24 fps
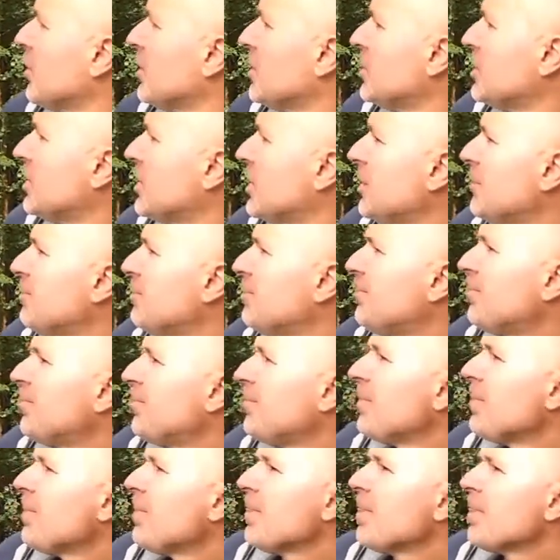But, um,
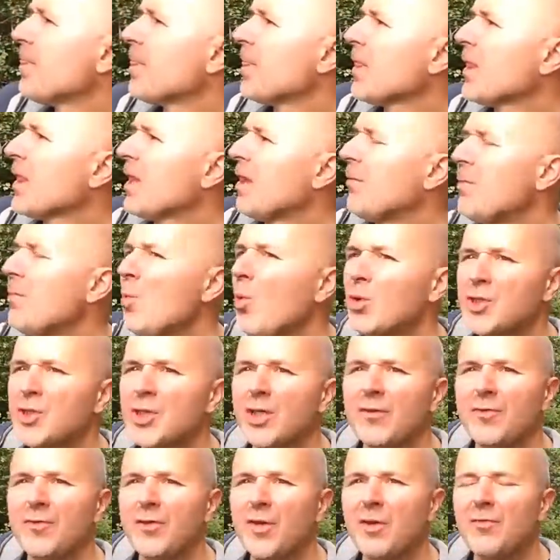I've been
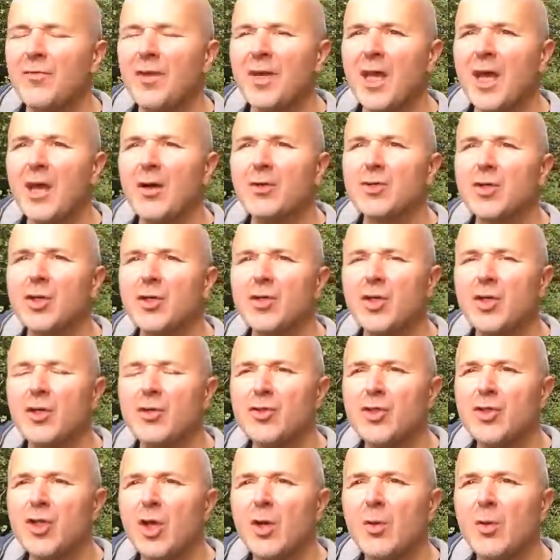watching a few videos on
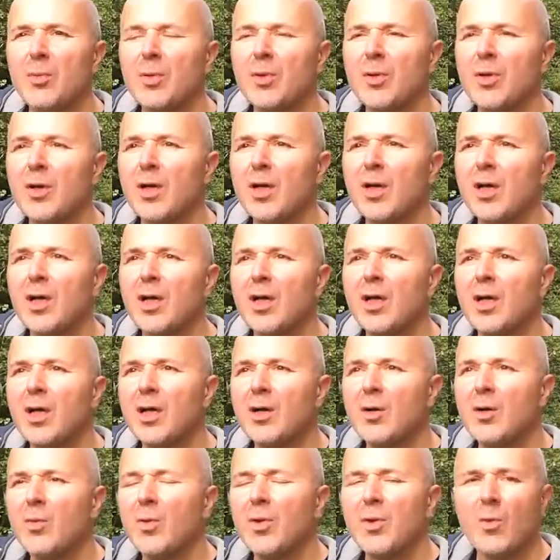YouTube
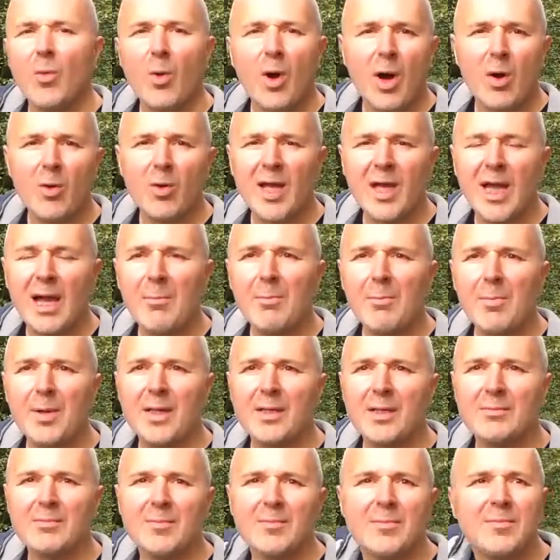uh, with the wild
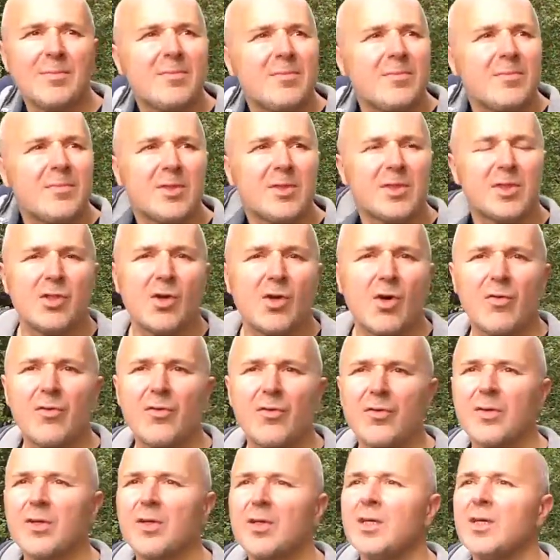camping
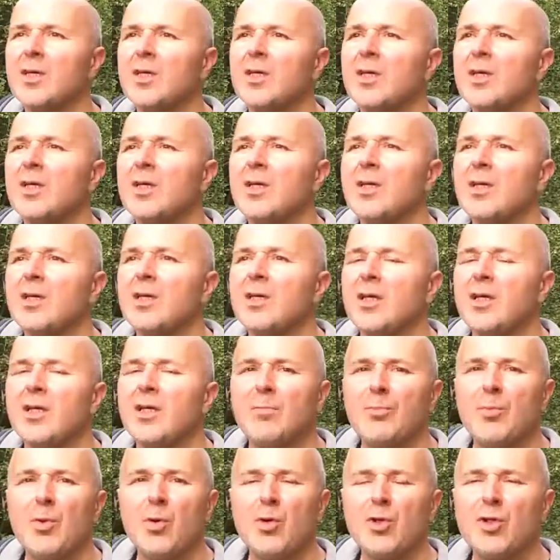stuff
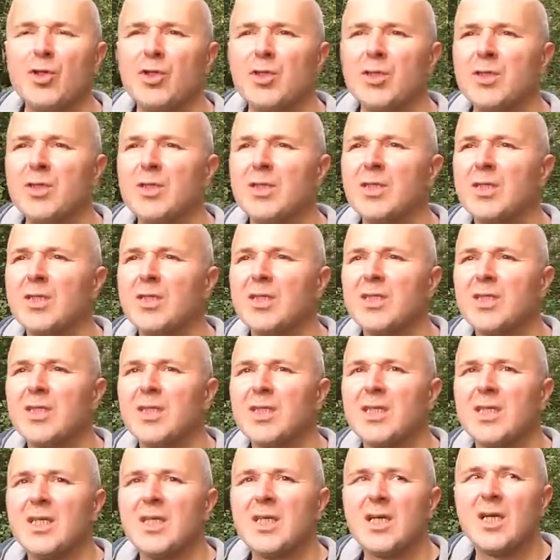and the bush
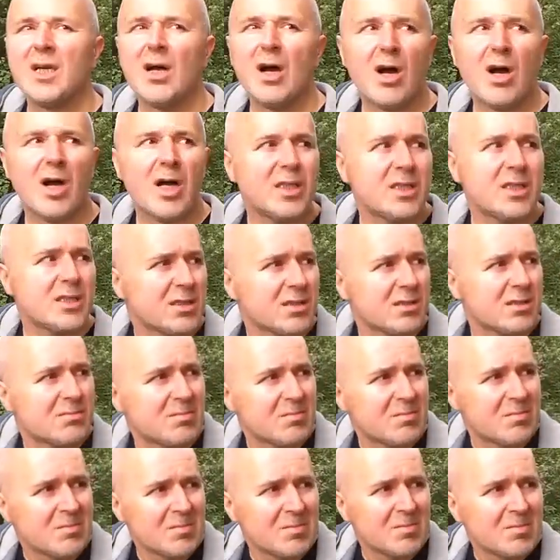guys,
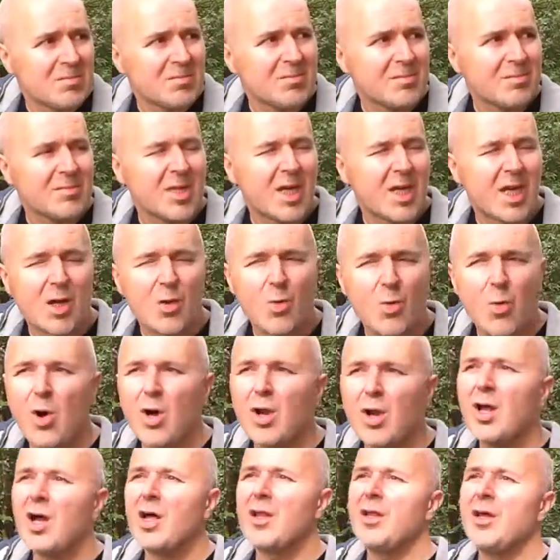and I
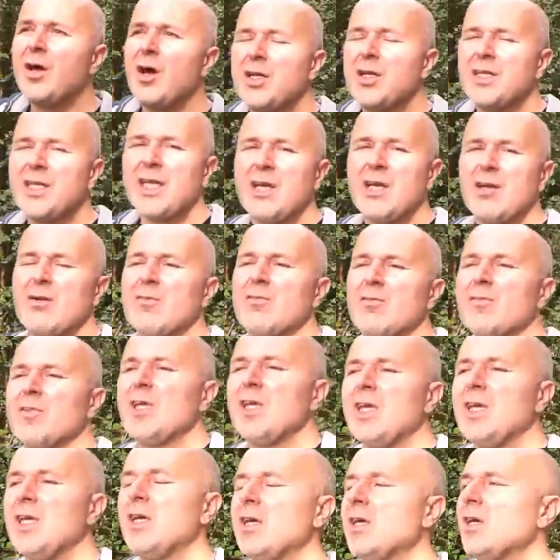quite like the idea of
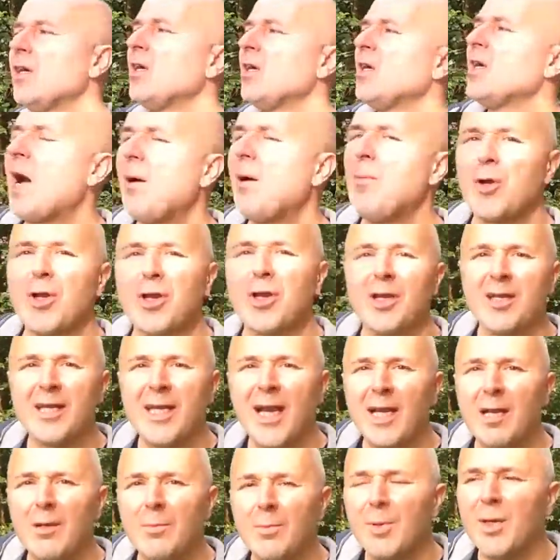the uh, hammock
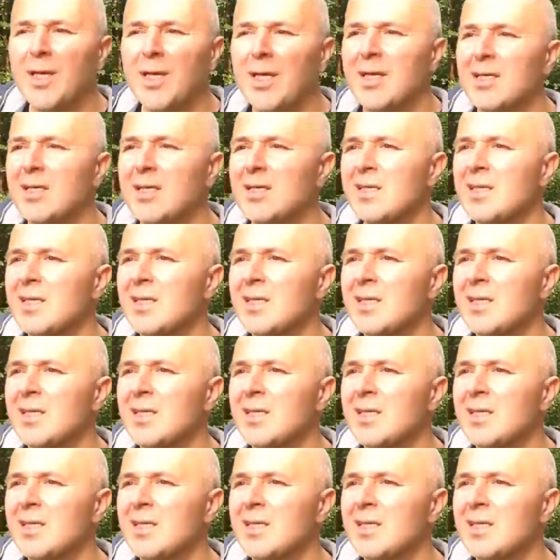and canopy.